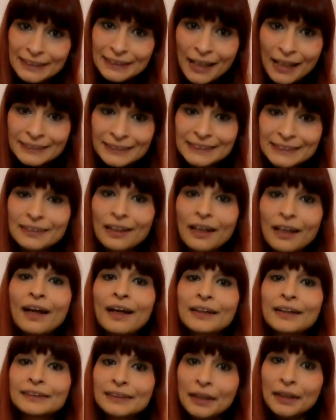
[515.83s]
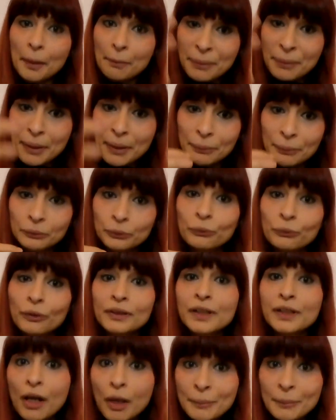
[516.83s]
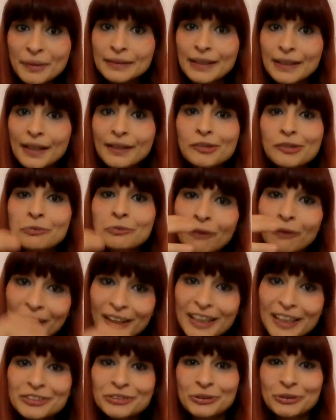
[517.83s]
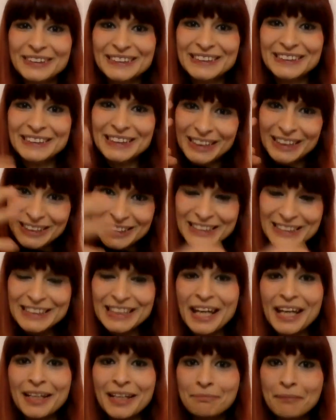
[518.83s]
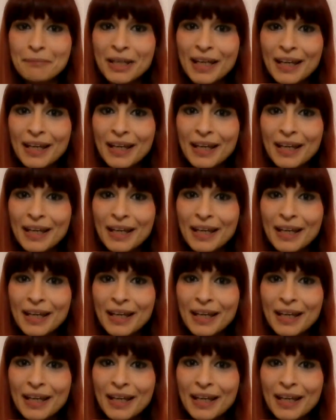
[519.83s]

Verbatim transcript: at Danza, people who are coming there who are interested in the same.